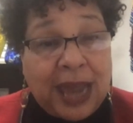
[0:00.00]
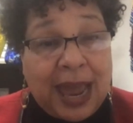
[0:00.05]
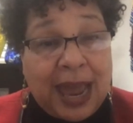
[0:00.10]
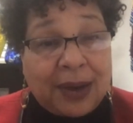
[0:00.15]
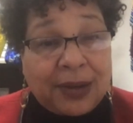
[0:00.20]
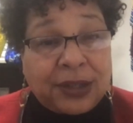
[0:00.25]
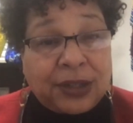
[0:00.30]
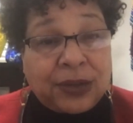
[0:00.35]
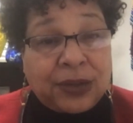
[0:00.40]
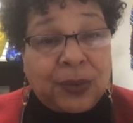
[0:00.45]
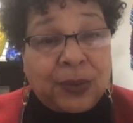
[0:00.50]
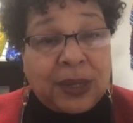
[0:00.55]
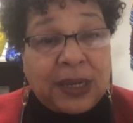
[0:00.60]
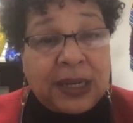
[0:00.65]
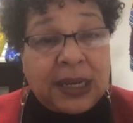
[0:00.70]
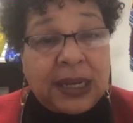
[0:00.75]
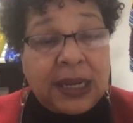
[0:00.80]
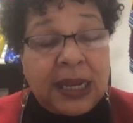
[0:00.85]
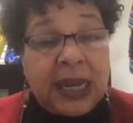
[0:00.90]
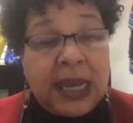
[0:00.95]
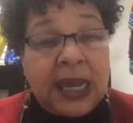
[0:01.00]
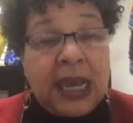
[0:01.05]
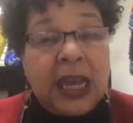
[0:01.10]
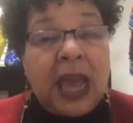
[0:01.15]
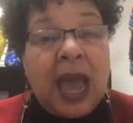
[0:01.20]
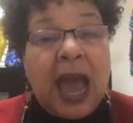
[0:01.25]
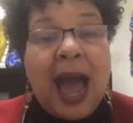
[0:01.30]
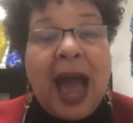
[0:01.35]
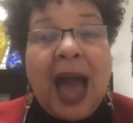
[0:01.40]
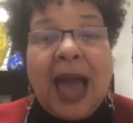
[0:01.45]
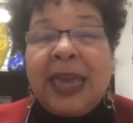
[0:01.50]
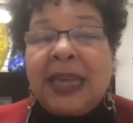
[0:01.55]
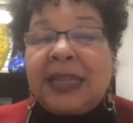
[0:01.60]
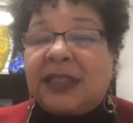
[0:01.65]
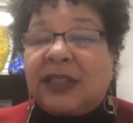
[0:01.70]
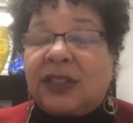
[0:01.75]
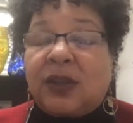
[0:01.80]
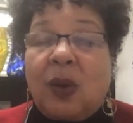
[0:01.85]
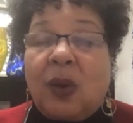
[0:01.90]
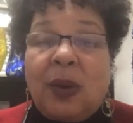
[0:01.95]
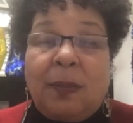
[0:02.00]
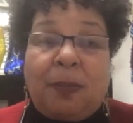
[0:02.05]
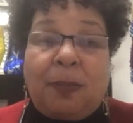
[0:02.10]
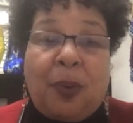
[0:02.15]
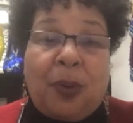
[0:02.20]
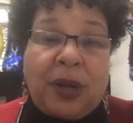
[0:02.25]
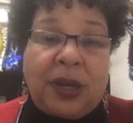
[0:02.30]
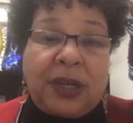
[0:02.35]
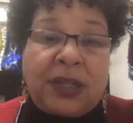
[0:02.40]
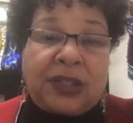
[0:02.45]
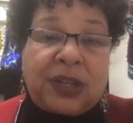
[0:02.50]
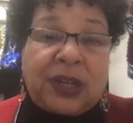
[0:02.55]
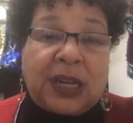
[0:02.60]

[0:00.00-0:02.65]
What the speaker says: how to do it, it's so important to